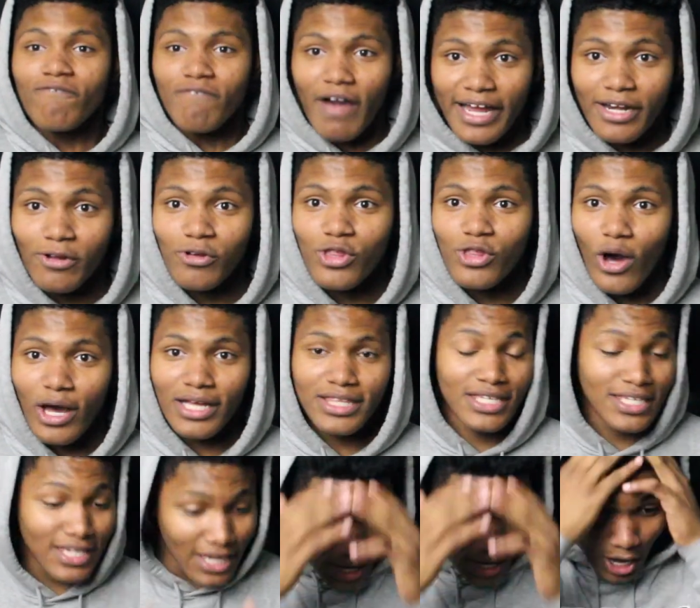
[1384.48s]
Final
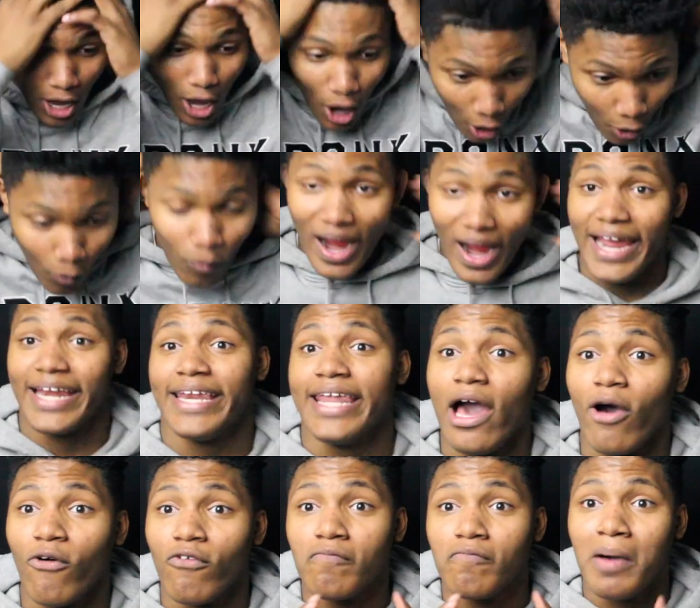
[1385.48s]
thoughts. Right
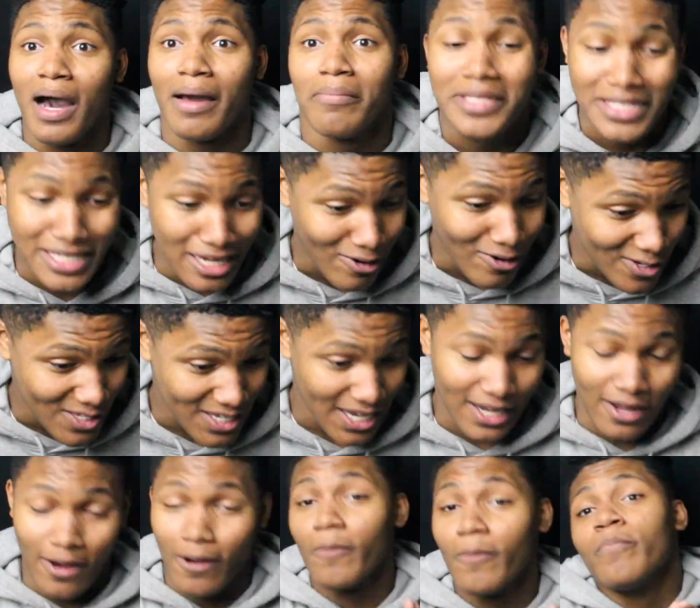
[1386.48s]
now with Bobby
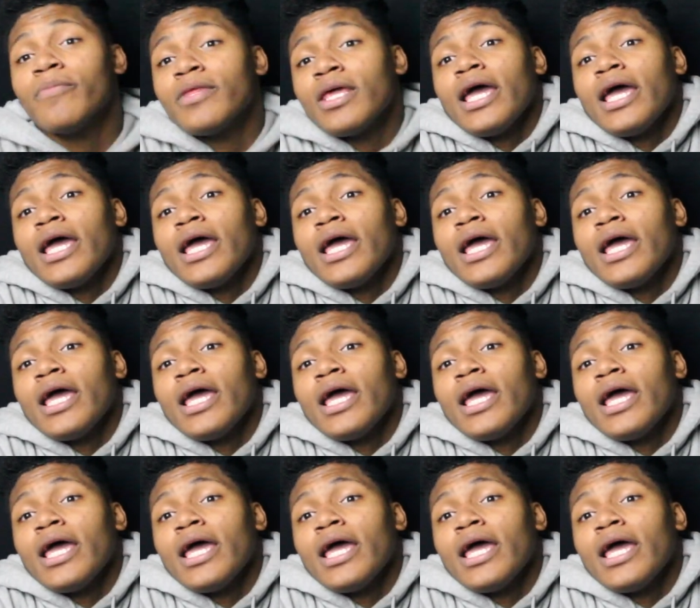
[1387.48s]
Tarantino.